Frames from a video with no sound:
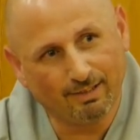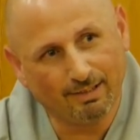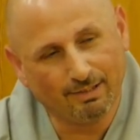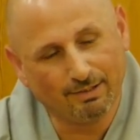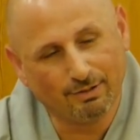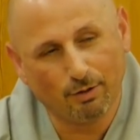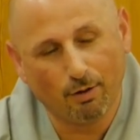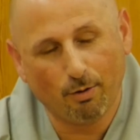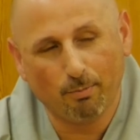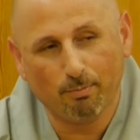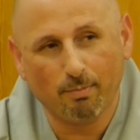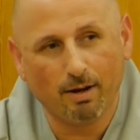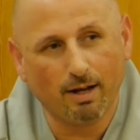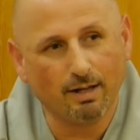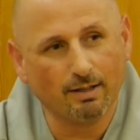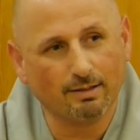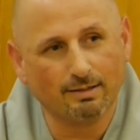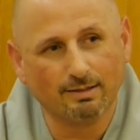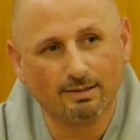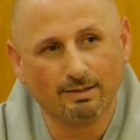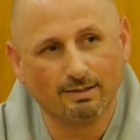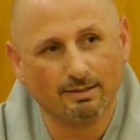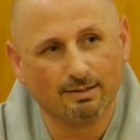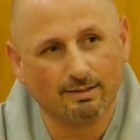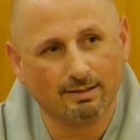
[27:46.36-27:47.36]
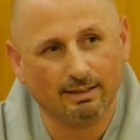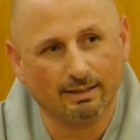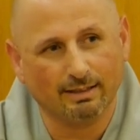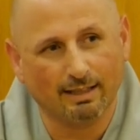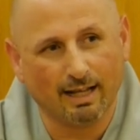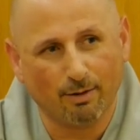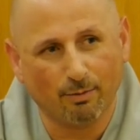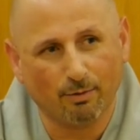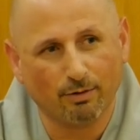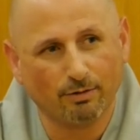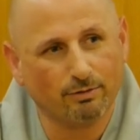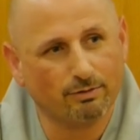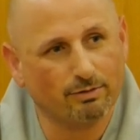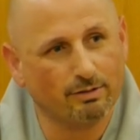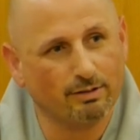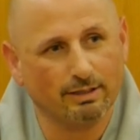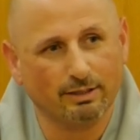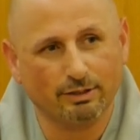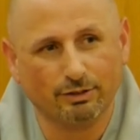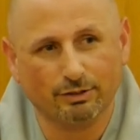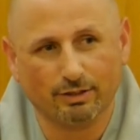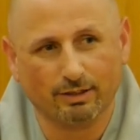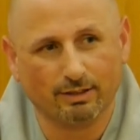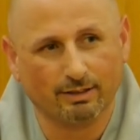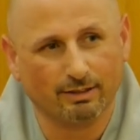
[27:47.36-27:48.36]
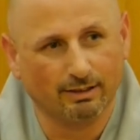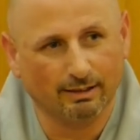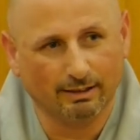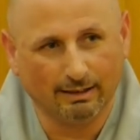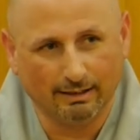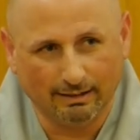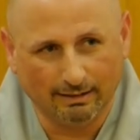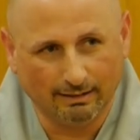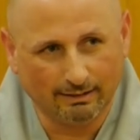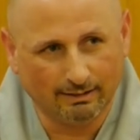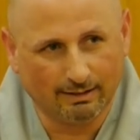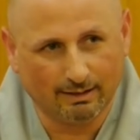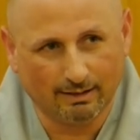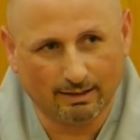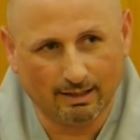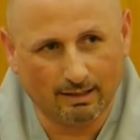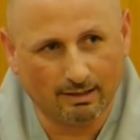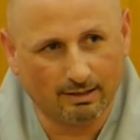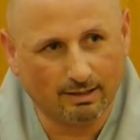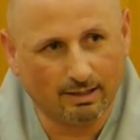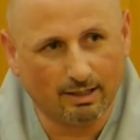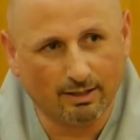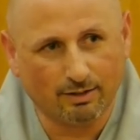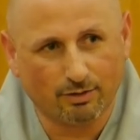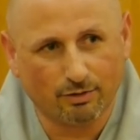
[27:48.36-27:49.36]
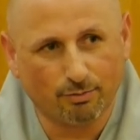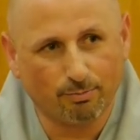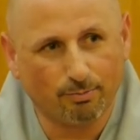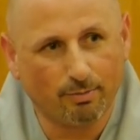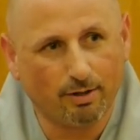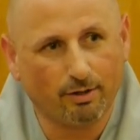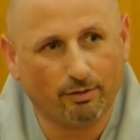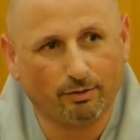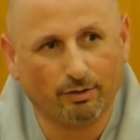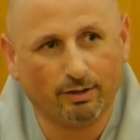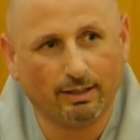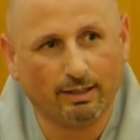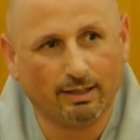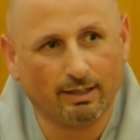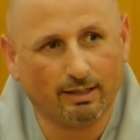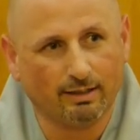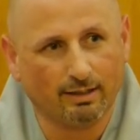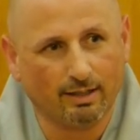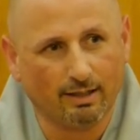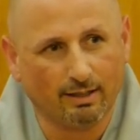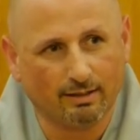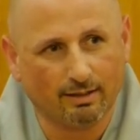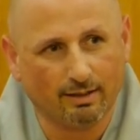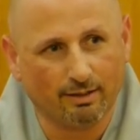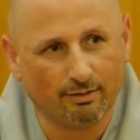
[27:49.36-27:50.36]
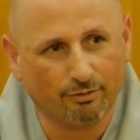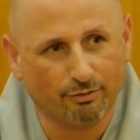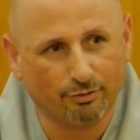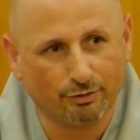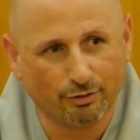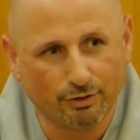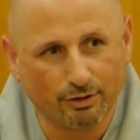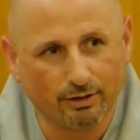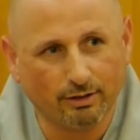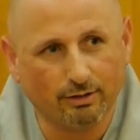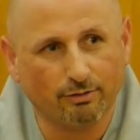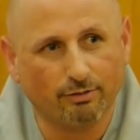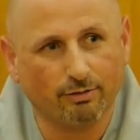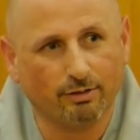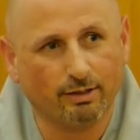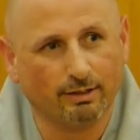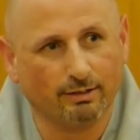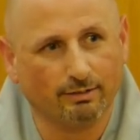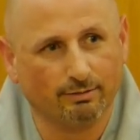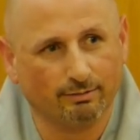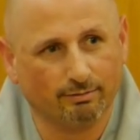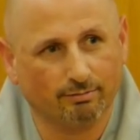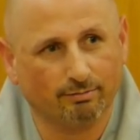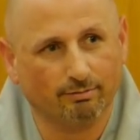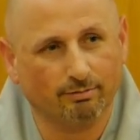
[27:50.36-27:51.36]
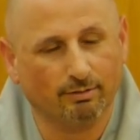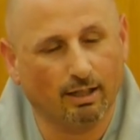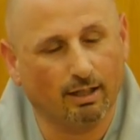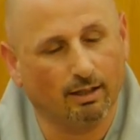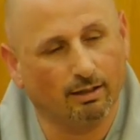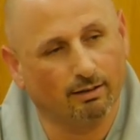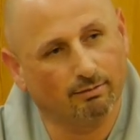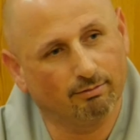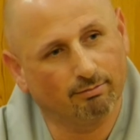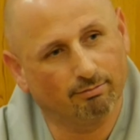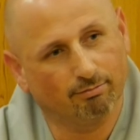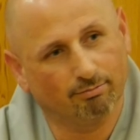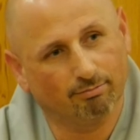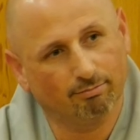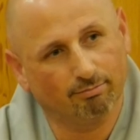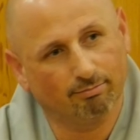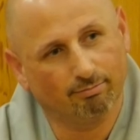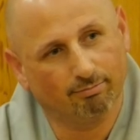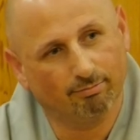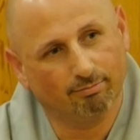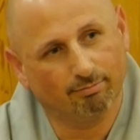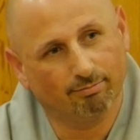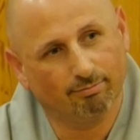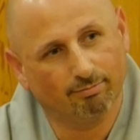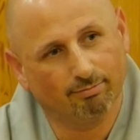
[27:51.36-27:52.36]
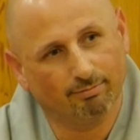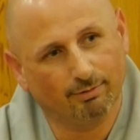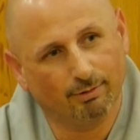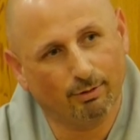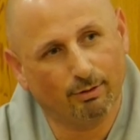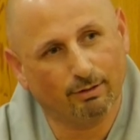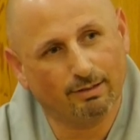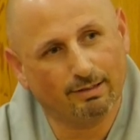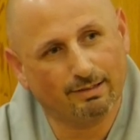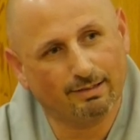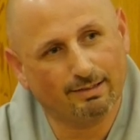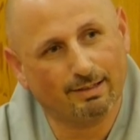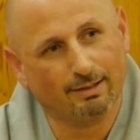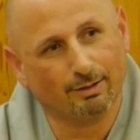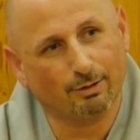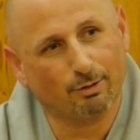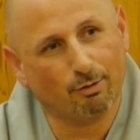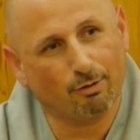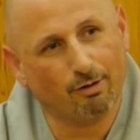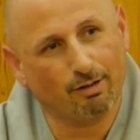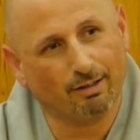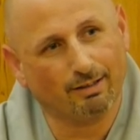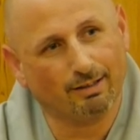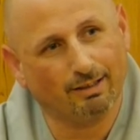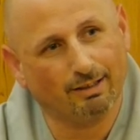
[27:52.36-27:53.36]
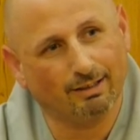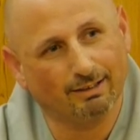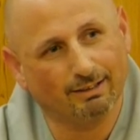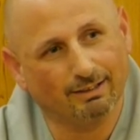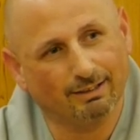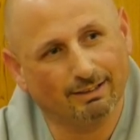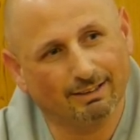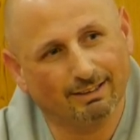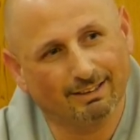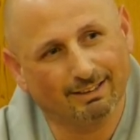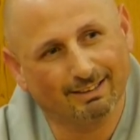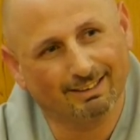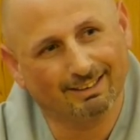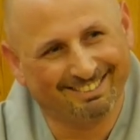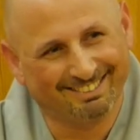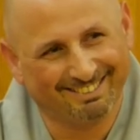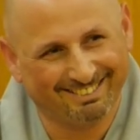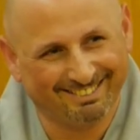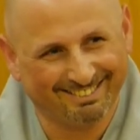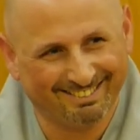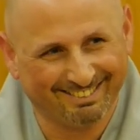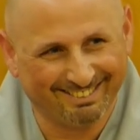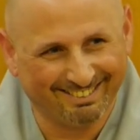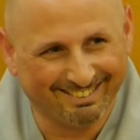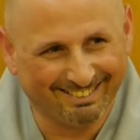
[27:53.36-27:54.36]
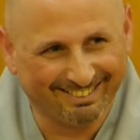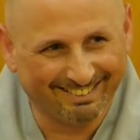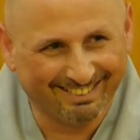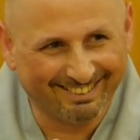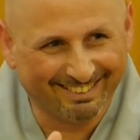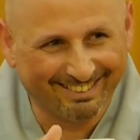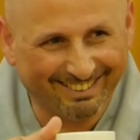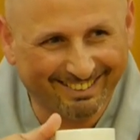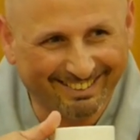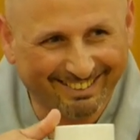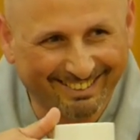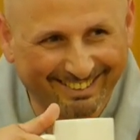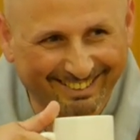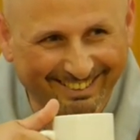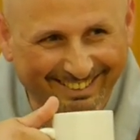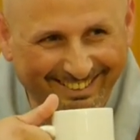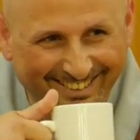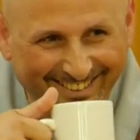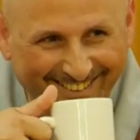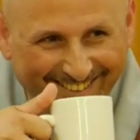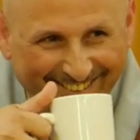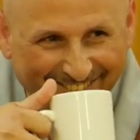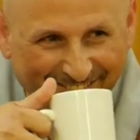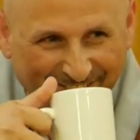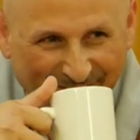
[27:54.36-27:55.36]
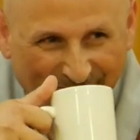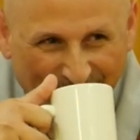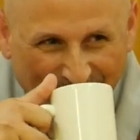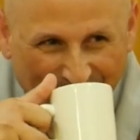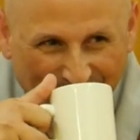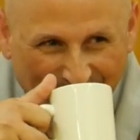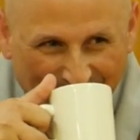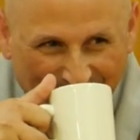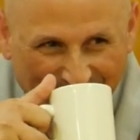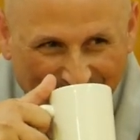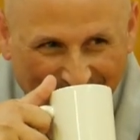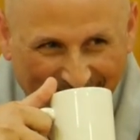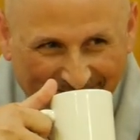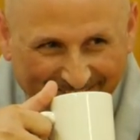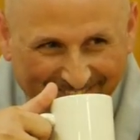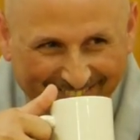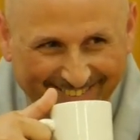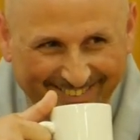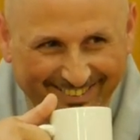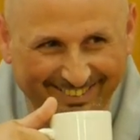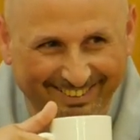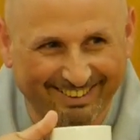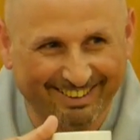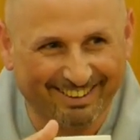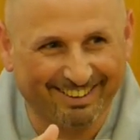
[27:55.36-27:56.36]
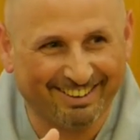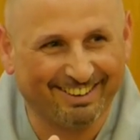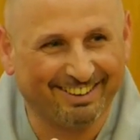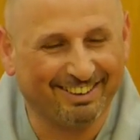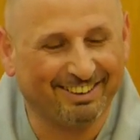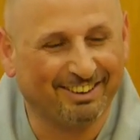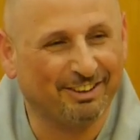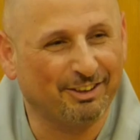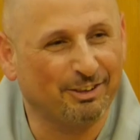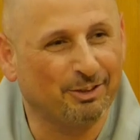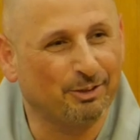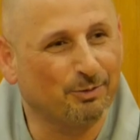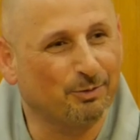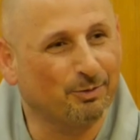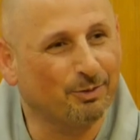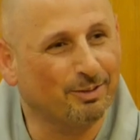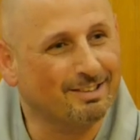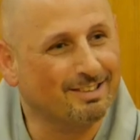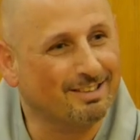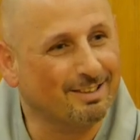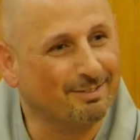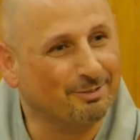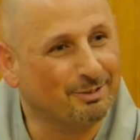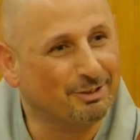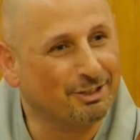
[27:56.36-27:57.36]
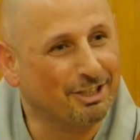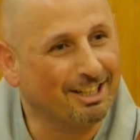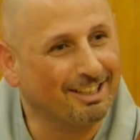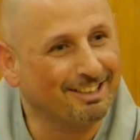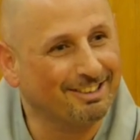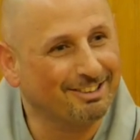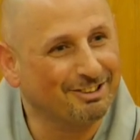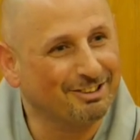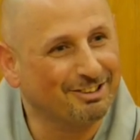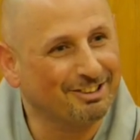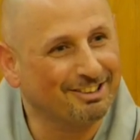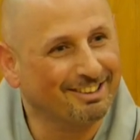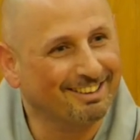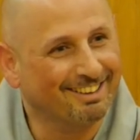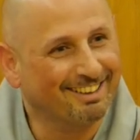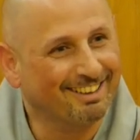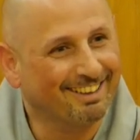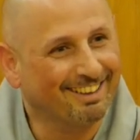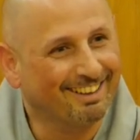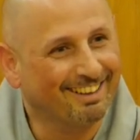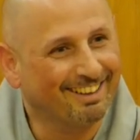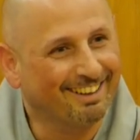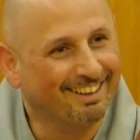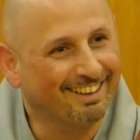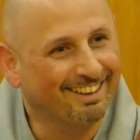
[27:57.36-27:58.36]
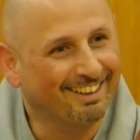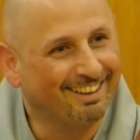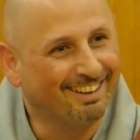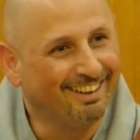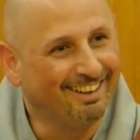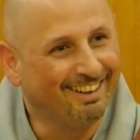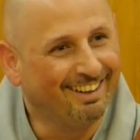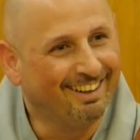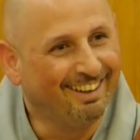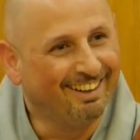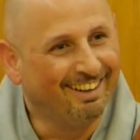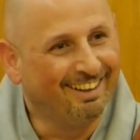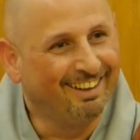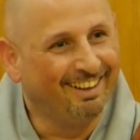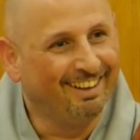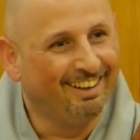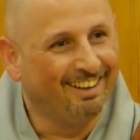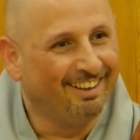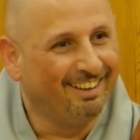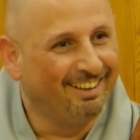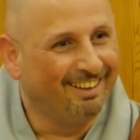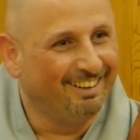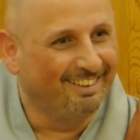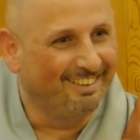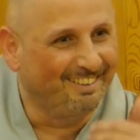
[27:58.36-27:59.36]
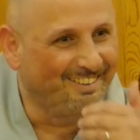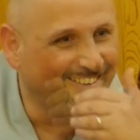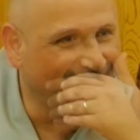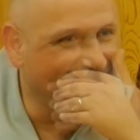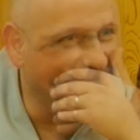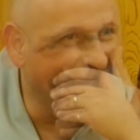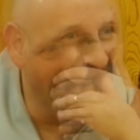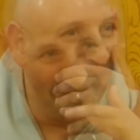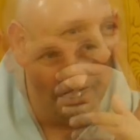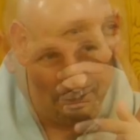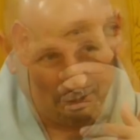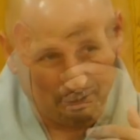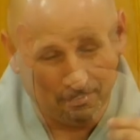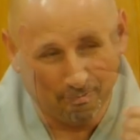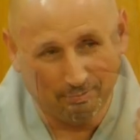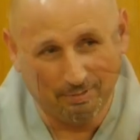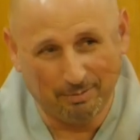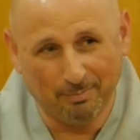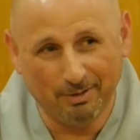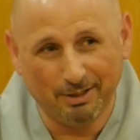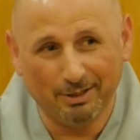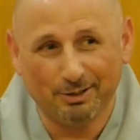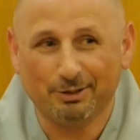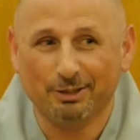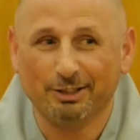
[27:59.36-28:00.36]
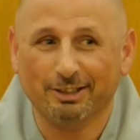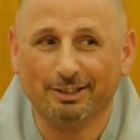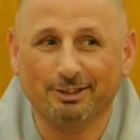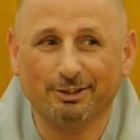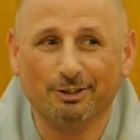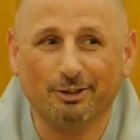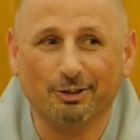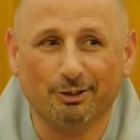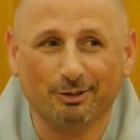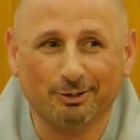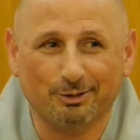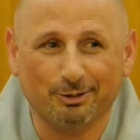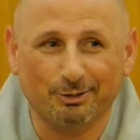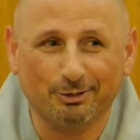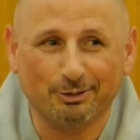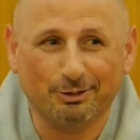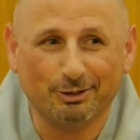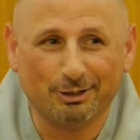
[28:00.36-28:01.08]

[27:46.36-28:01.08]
So monks in our tradition cannot get married, cannot have children, yeah. You understand correctly. But I thought maybe the change you want some change? I would prefer, yes. Maybe you could go to